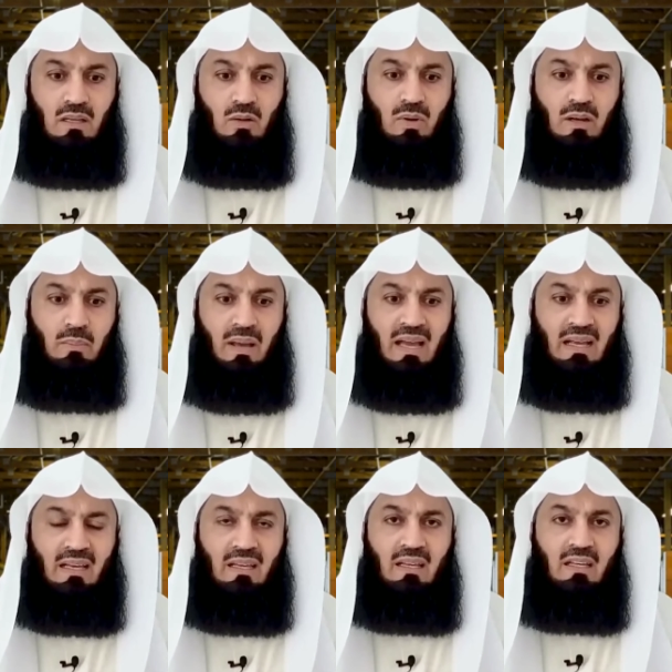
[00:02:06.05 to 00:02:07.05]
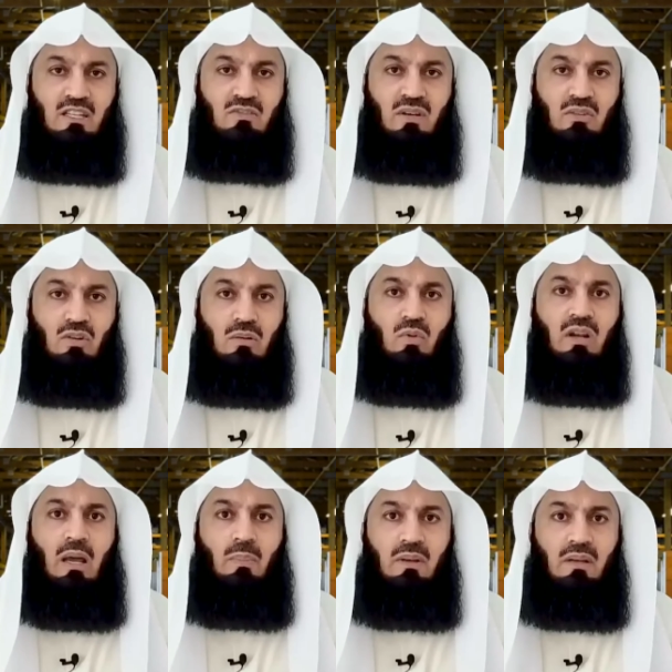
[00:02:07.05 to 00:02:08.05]
He went back. His friend told him, What
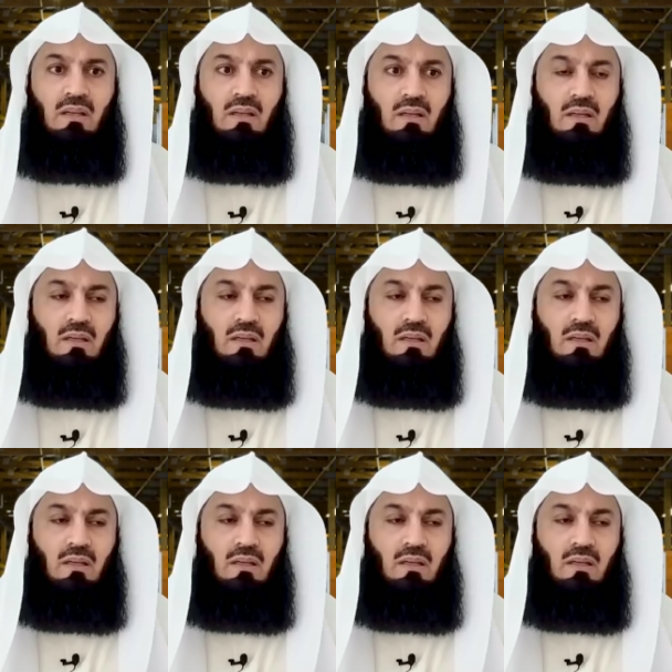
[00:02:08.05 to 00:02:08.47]
happened?